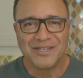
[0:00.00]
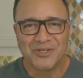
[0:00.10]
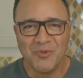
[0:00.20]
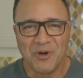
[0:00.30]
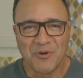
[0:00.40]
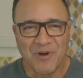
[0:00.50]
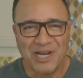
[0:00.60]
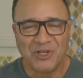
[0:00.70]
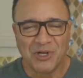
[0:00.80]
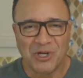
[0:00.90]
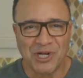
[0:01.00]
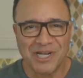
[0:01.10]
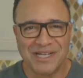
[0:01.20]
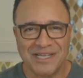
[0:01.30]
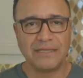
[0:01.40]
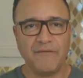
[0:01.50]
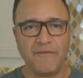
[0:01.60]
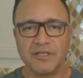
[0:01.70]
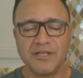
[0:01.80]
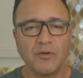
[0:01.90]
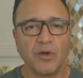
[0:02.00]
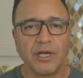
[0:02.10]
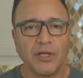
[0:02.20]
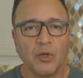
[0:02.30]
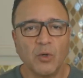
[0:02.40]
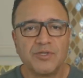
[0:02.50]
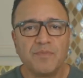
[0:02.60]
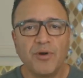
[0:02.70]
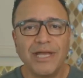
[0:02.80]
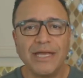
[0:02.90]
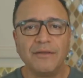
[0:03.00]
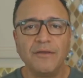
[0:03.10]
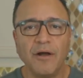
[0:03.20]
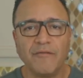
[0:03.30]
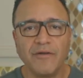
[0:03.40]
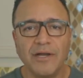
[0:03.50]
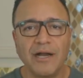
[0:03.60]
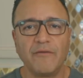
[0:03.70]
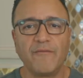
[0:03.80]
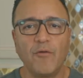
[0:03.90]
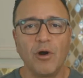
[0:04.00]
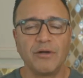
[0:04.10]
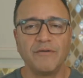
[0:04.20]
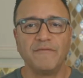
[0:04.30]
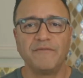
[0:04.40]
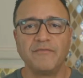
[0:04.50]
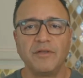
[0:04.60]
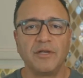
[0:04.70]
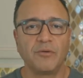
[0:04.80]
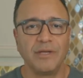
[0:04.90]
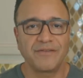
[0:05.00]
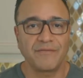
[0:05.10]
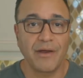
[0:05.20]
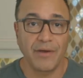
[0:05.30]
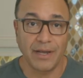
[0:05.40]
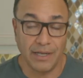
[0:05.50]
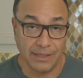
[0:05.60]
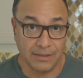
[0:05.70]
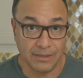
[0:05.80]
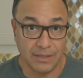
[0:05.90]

so we're ready to cook. The first thing we're gonna do is preheat the oven at 450 degrees Fahrenheit.